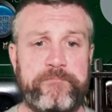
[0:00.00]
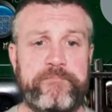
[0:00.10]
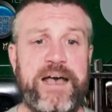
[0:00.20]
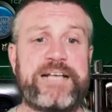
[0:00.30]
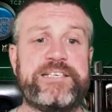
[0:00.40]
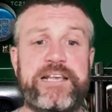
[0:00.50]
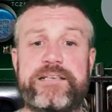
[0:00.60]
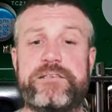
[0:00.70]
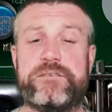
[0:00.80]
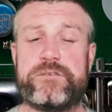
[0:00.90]
Actually,
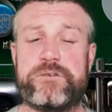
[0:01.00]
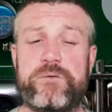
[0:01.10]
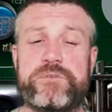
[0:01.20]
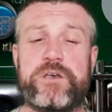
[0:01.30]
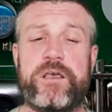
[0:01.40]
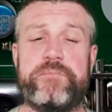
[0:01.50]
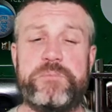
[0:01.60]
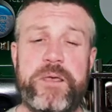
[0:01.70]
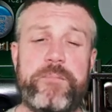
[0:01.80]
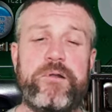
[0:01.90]
sometimes
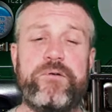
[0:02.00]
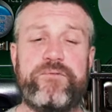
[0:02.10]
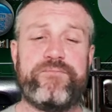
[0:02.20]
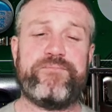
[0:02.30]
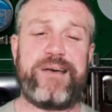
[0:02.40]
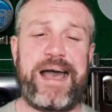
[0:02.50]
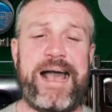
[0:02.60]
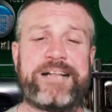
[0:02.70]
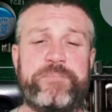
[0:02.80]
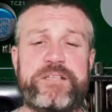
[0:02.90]
people who've
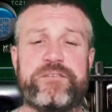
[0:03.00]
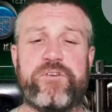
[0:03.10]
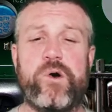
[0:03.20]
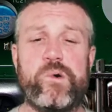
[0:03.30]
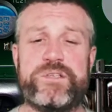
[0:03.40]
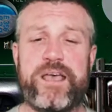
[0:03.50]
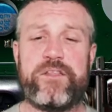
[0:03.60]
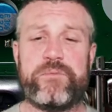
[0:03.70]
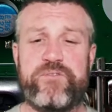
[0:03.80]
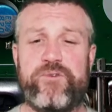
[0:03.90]
hacked bits of code together
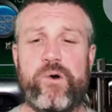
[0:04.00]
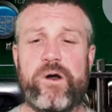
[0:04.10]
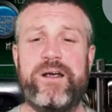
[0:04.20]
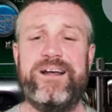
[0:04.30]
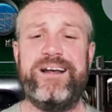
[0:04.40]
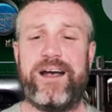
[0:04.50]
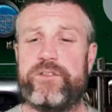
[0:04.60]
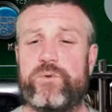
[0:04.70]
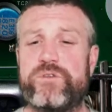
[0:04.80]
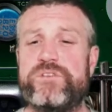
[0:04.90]
before are the
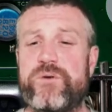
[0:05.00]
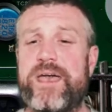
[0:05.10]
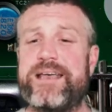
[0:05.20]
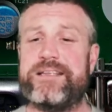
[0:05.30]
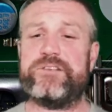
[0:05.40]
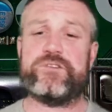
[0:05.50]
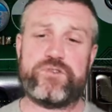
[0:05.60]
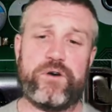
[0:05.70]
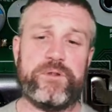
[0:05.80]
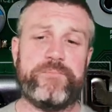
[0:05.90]
ones who get into
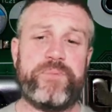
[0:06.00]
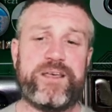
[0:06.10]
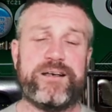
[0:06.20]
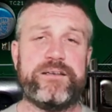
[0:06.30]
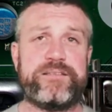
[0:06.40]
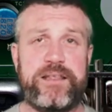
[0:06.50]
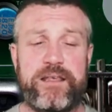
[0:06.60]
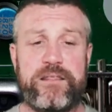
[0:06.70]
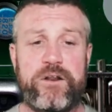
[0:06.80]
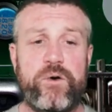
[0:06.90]
trouble because they think
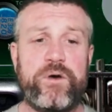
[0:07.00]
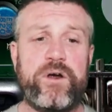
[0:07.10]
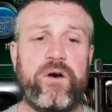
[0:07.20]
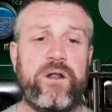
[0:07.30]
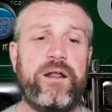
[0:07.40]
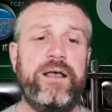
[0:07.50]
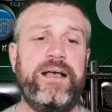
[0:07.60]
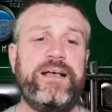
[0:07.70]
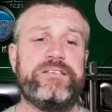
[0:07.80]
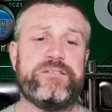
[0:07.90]
they know it all,
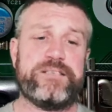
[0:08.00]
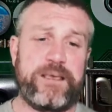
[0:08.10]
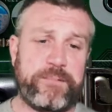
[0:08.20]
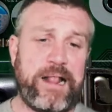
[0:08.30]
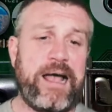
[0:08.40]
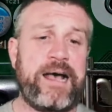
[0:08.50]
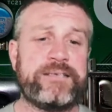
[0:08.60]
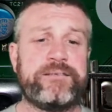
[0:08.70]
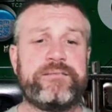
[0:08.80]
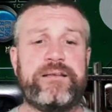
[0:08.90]
so they skip
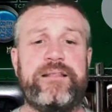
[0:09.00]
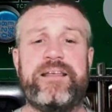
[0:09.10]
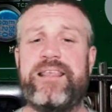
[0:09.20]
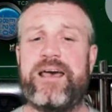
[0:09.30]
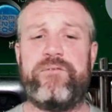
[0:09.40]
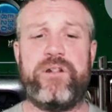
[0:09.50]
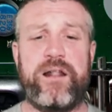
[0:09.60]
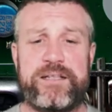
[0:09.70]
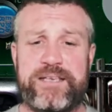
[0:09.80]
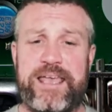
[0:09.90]
class and then they have
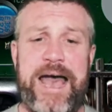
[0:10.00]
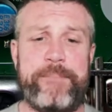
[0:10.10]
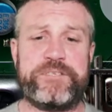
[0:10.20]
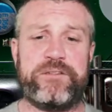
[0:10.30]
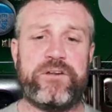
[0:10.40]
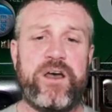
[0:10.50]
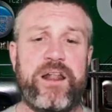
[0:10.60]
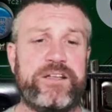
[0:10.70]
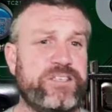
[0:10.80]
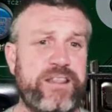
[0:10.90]
lots of gaps in their
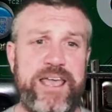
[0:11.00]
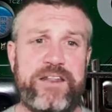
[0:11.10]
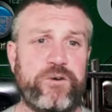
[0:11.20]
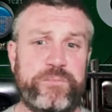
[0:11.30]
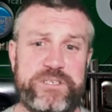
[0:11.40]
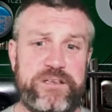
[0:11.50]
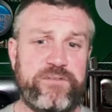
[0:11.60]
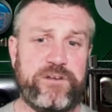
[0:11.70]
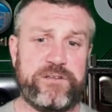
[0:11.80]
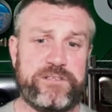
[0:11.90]
knowledge and they end up in
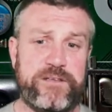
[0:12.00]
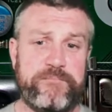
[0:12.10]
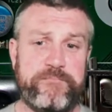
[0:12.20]
difficulty.